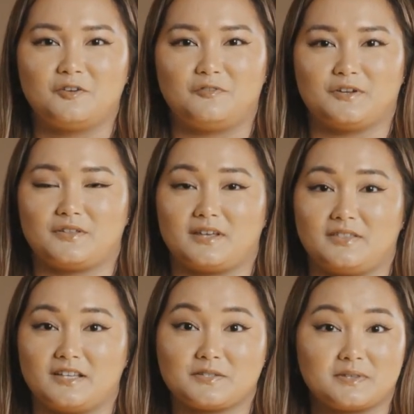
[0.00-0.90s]
fear
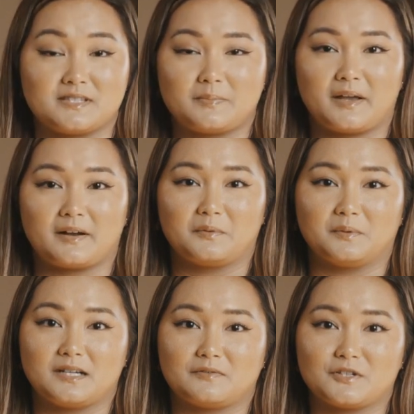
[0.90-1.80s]
that things with this parent
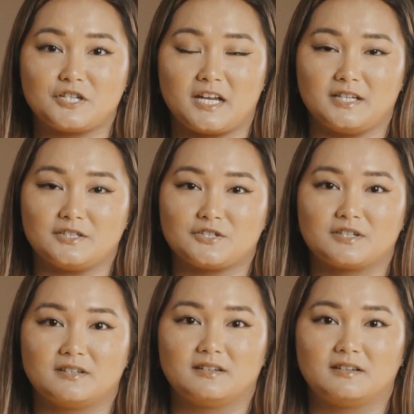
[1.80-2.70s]
will never change,